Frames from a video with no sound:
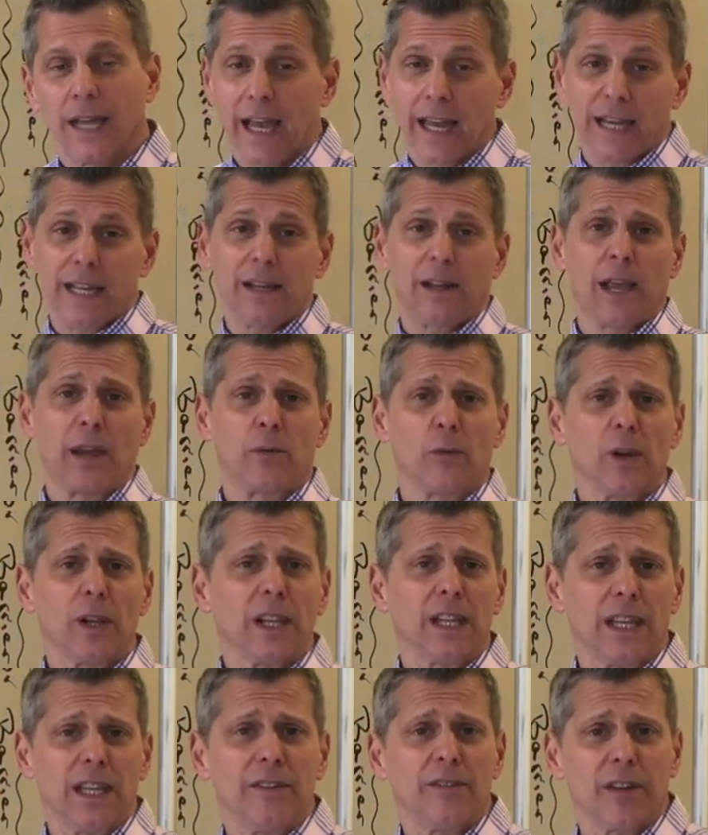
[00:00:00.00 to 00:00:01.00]
and
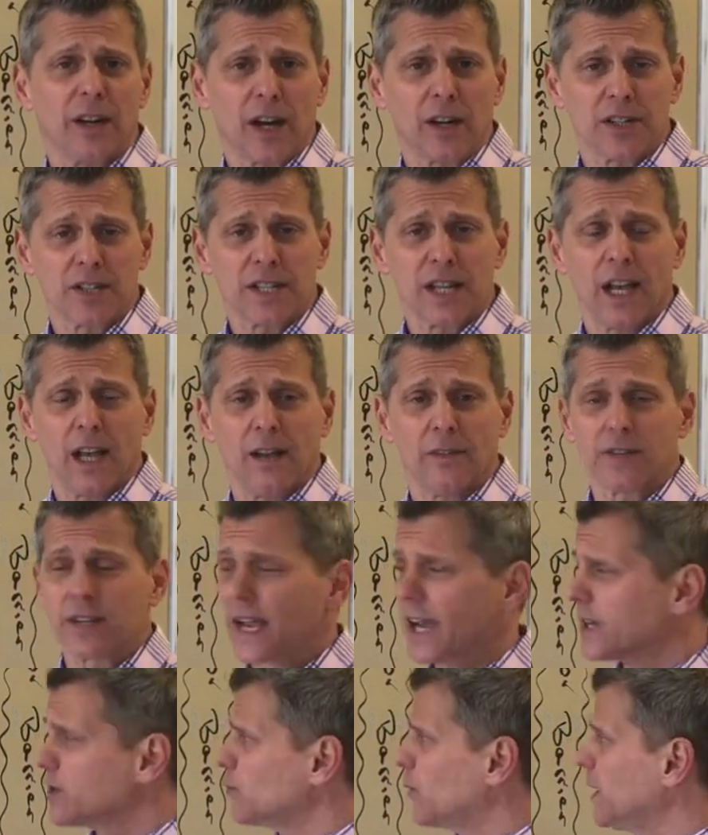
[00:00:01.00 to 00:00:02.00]
really even ourselves
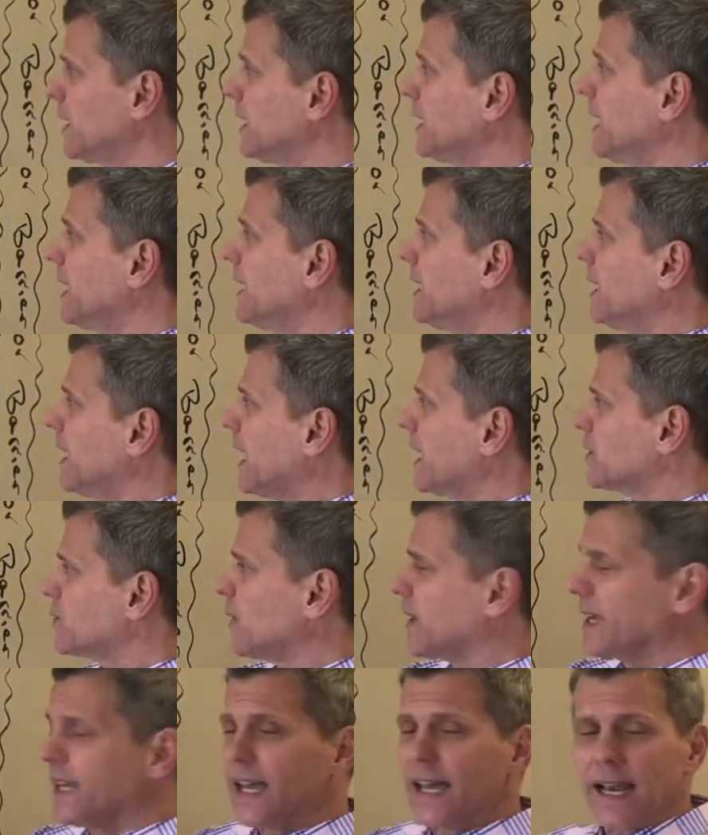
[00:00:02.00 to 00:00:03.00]
as we
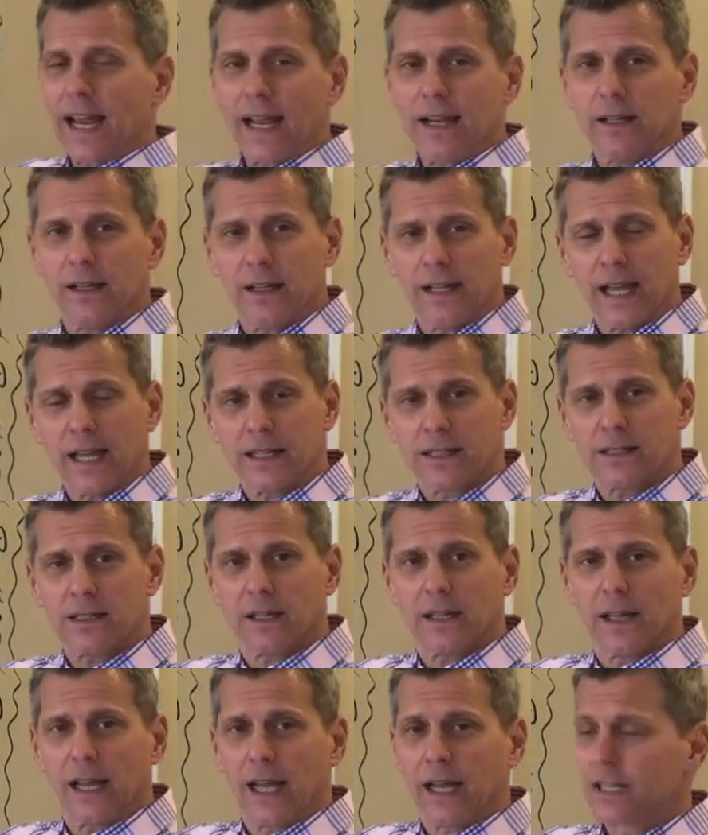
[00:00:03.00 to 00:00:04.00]
get
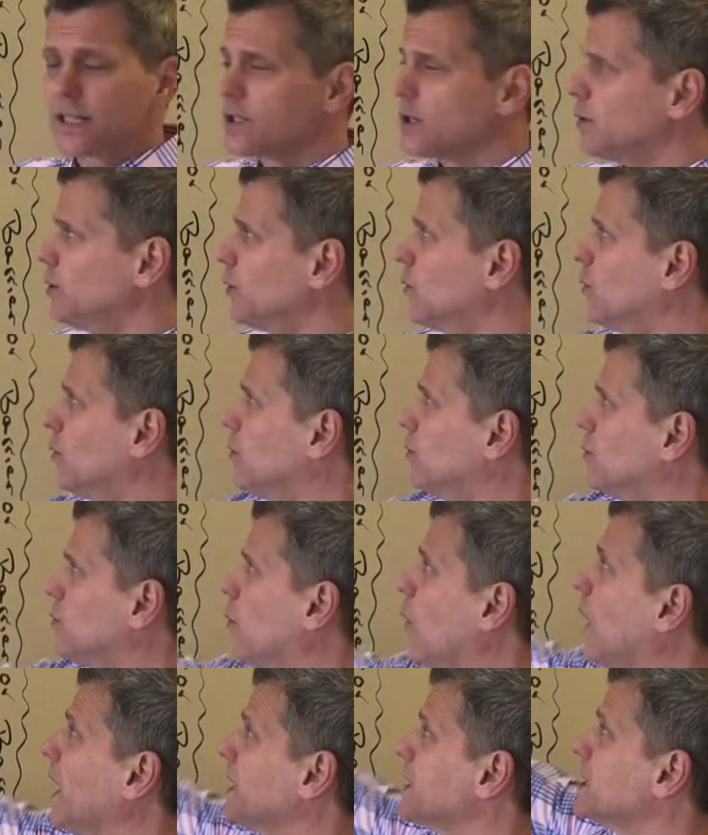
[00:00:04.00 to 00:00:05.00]
to
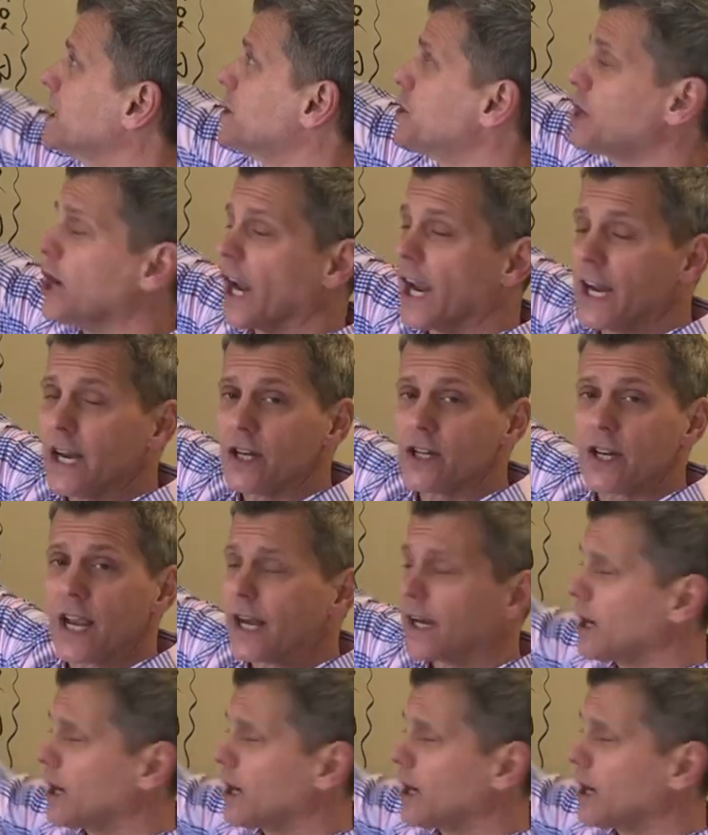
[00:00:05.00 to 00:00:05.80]
want to change